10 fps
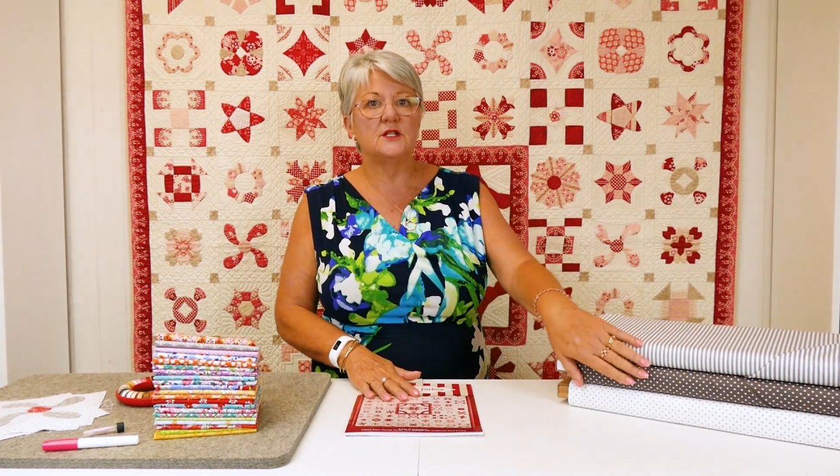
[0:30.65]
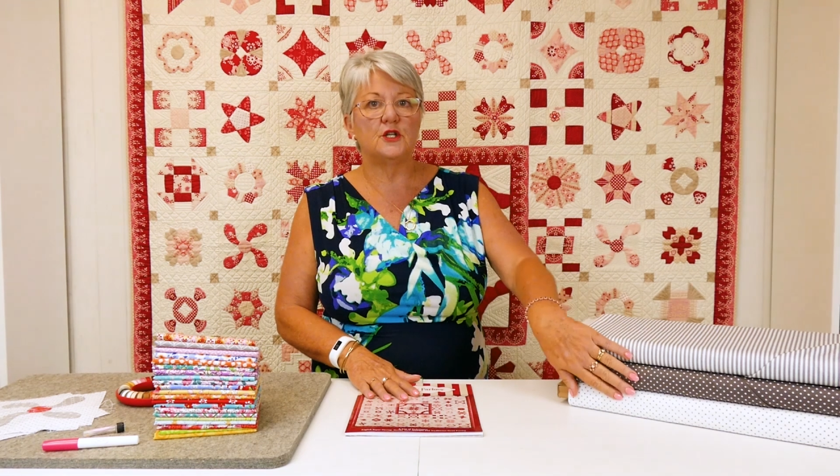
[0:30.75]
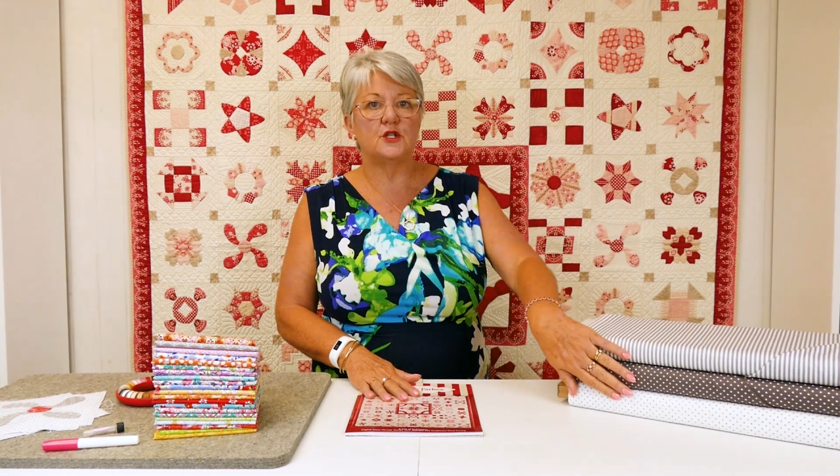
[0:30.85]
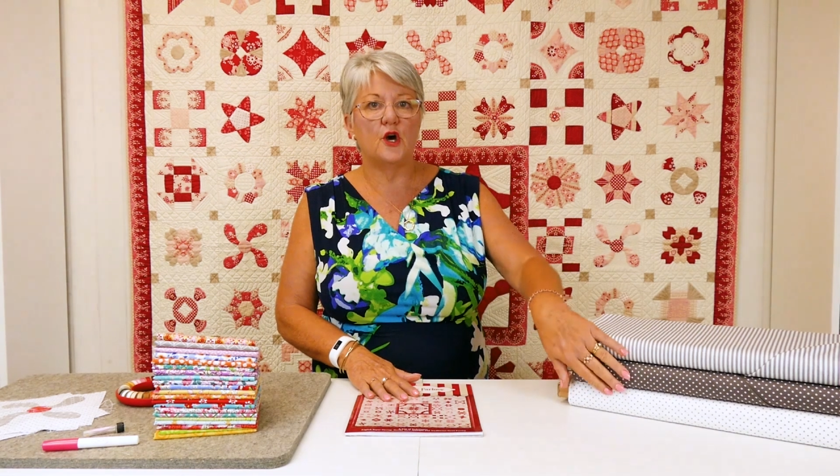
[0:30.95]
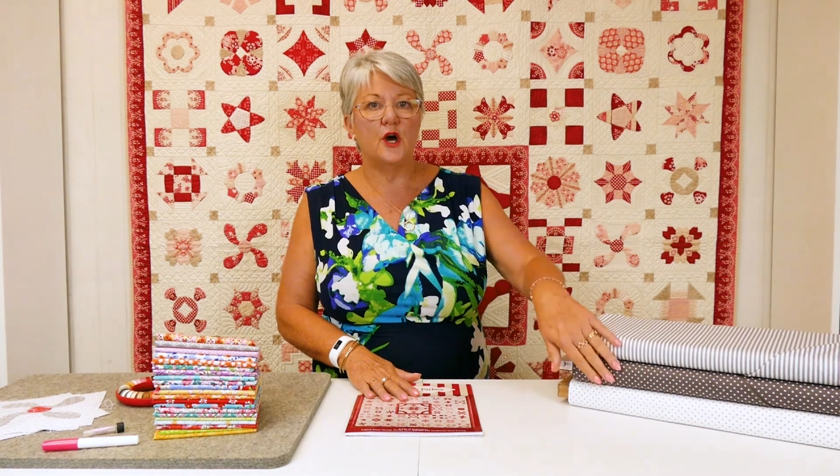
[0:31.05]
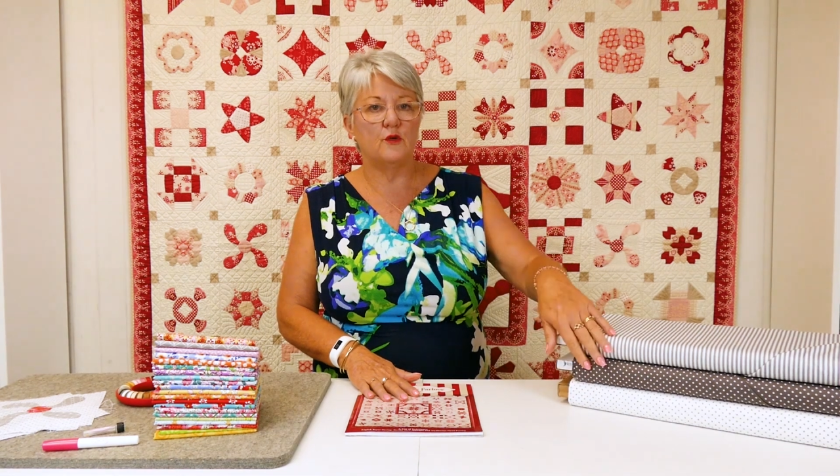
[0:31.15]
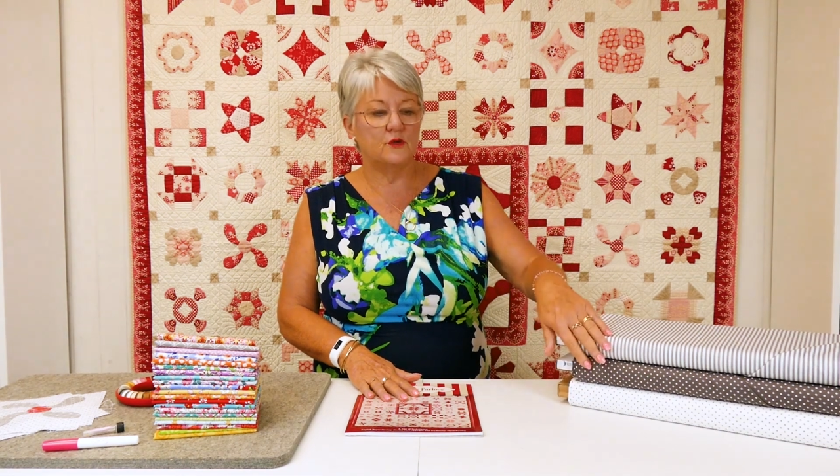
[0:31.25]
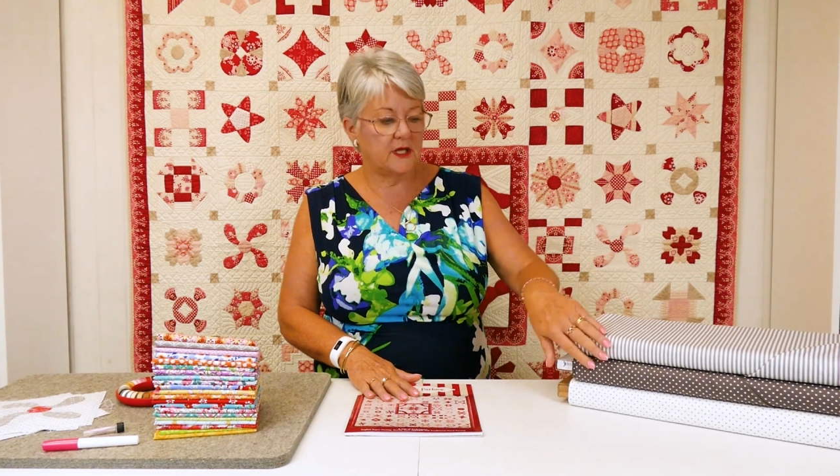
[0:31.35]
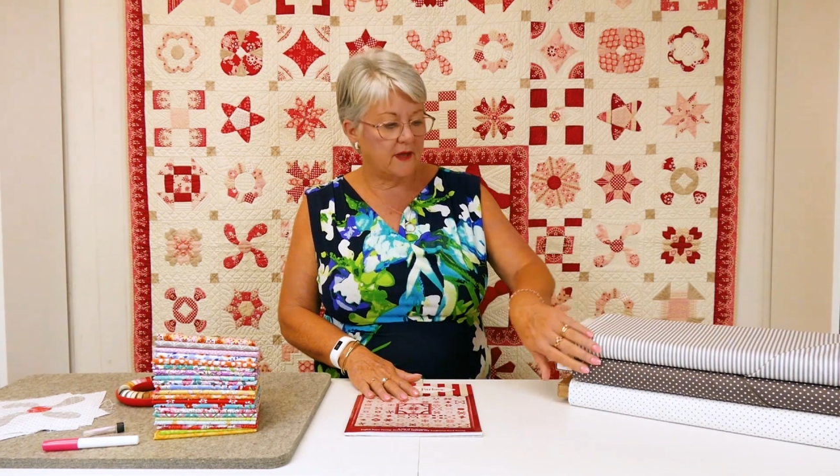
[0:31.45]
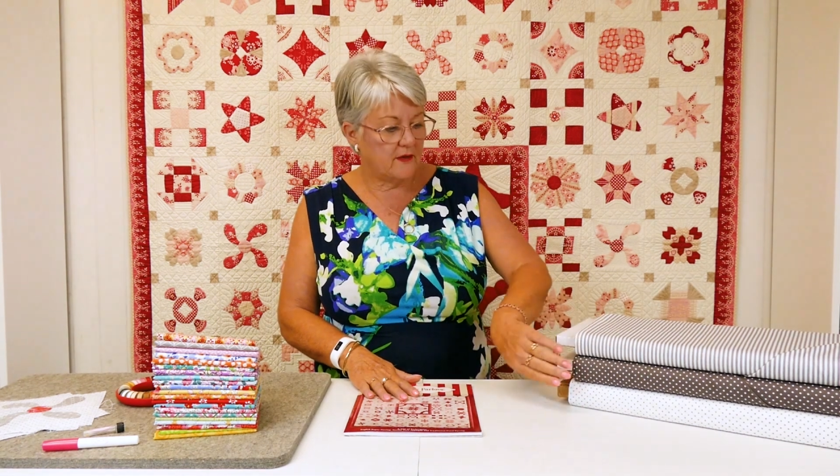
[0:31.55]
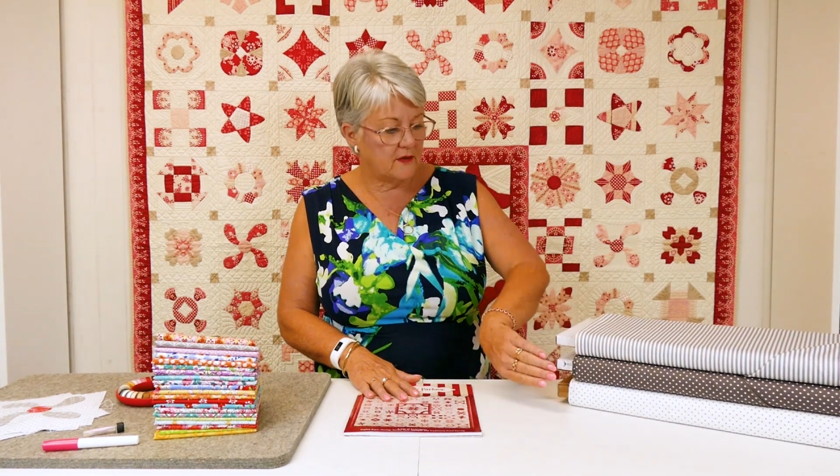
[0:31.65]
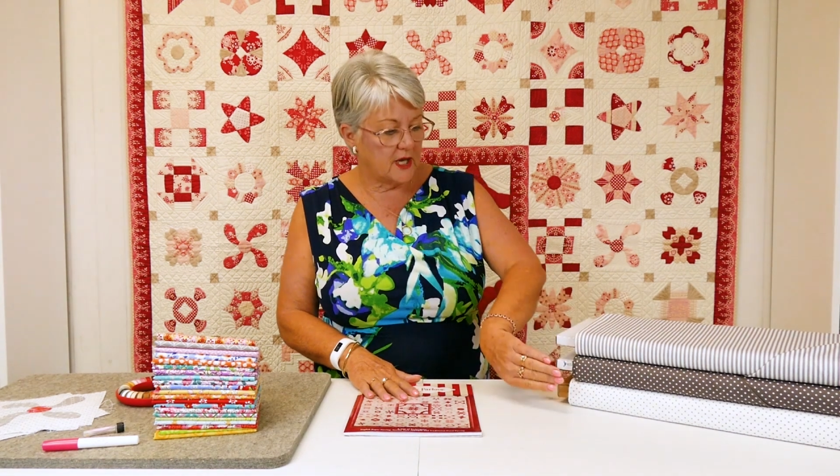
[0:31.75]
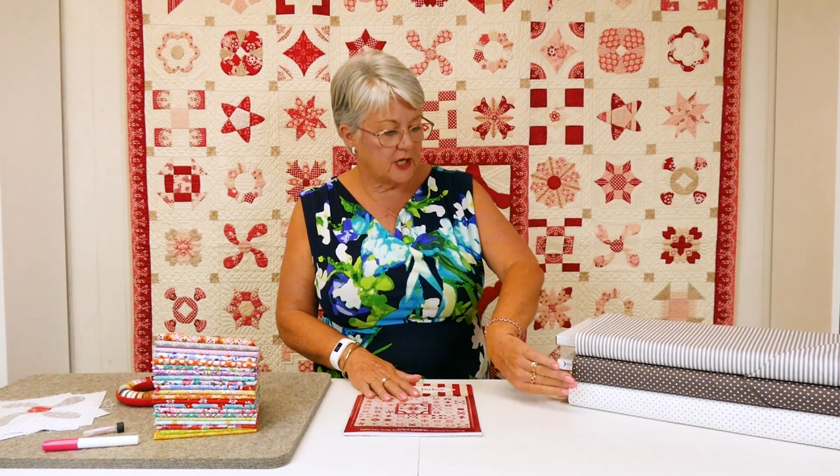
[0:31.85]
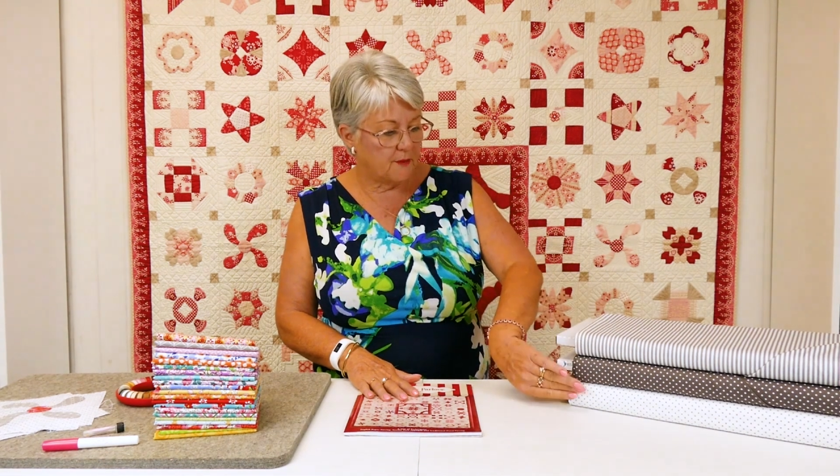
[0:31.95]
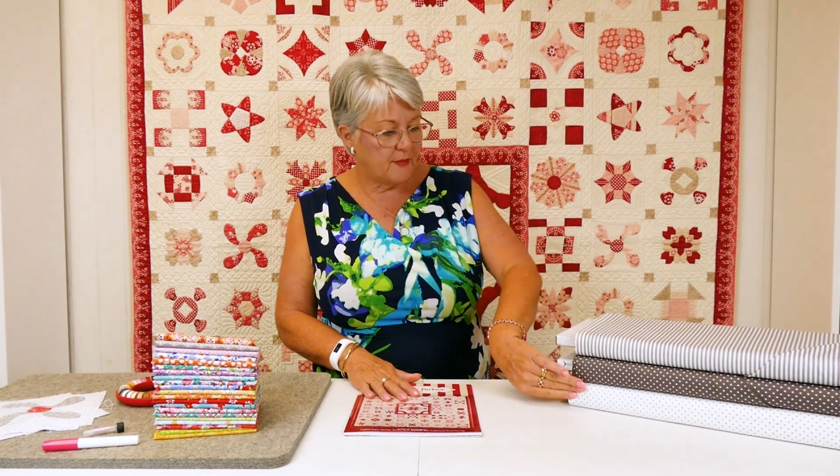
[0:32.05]
to tie it all together,
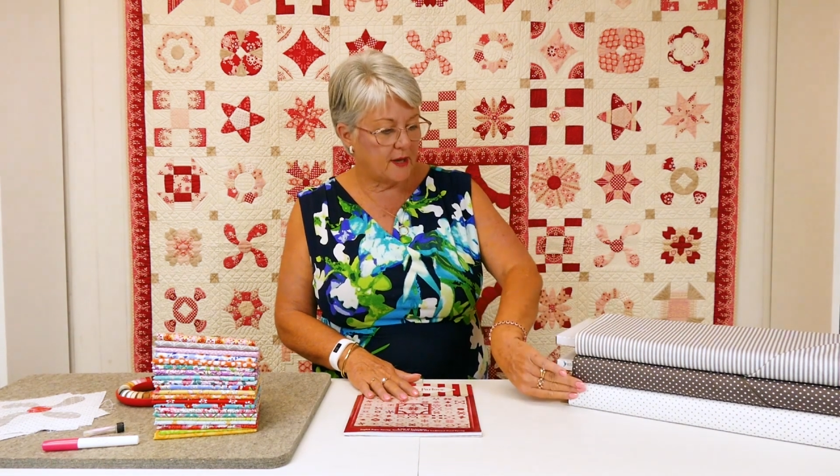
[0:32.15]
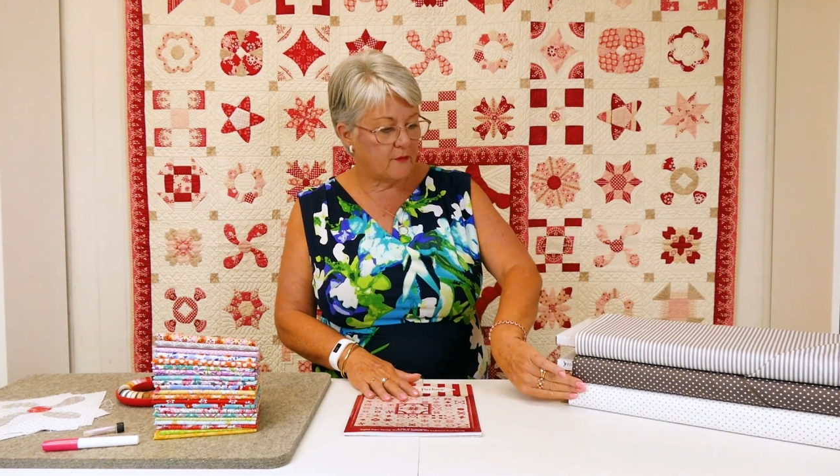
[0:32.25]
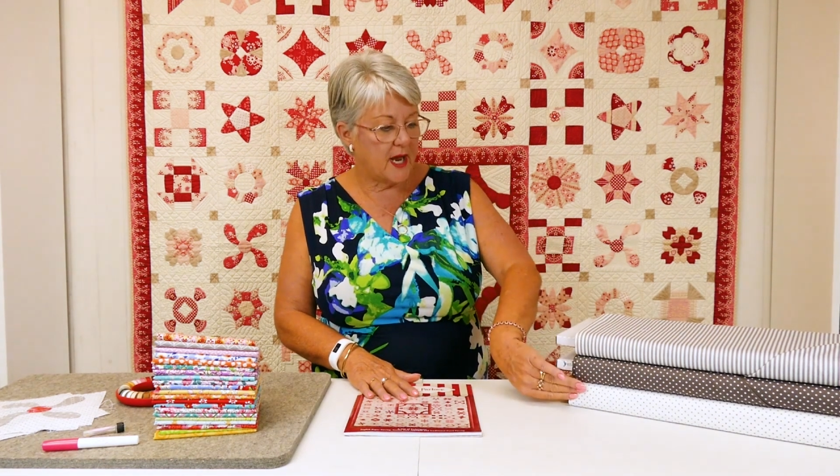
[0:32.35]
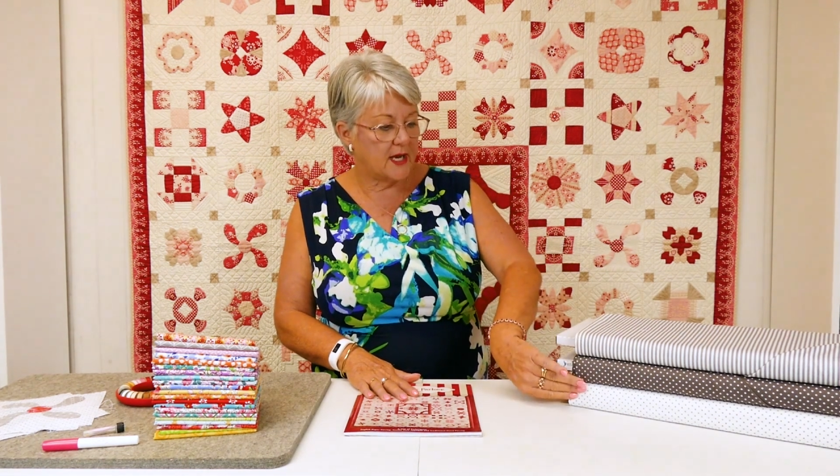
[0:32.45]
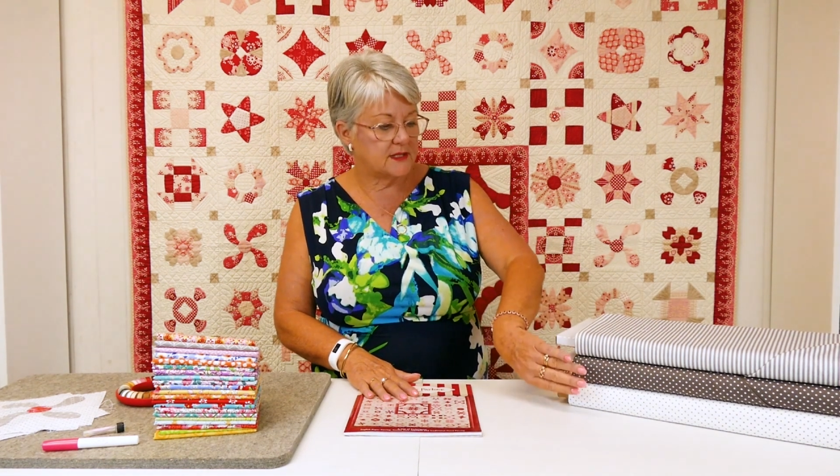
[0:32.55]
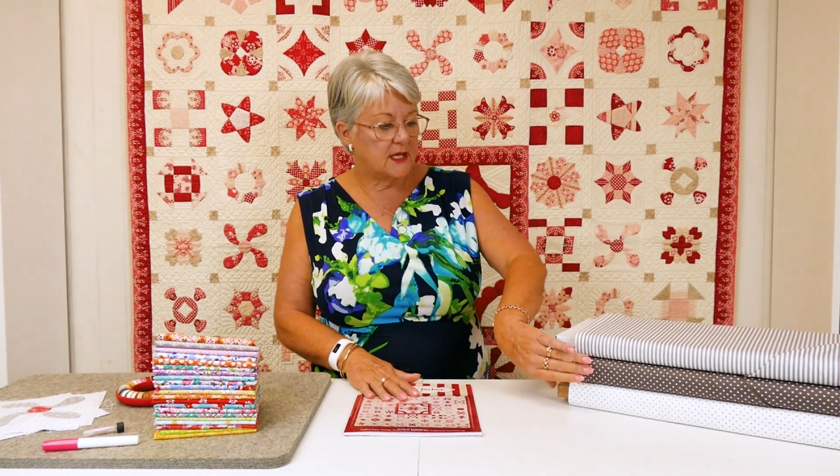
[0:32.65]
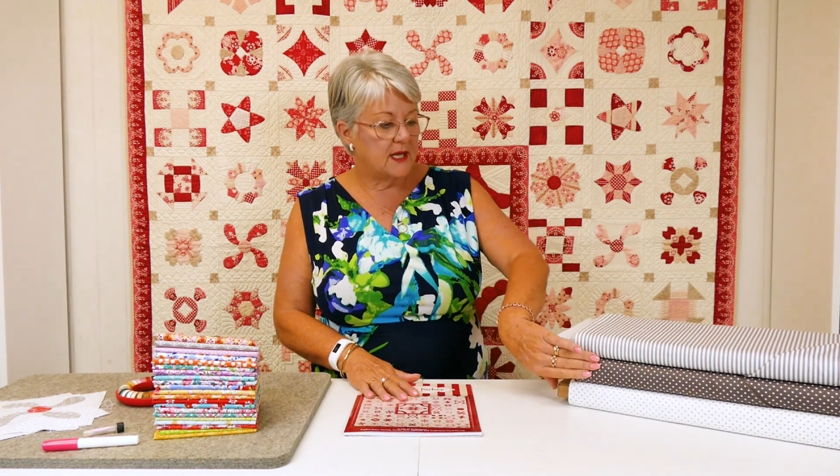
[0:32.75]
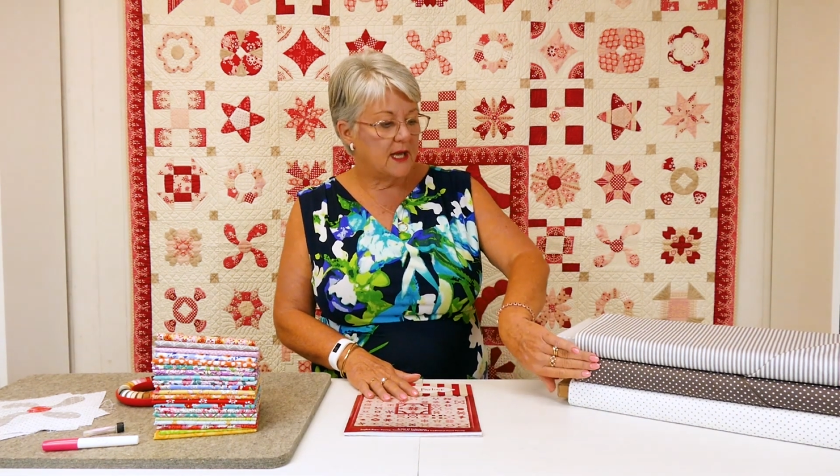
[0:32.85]
like your background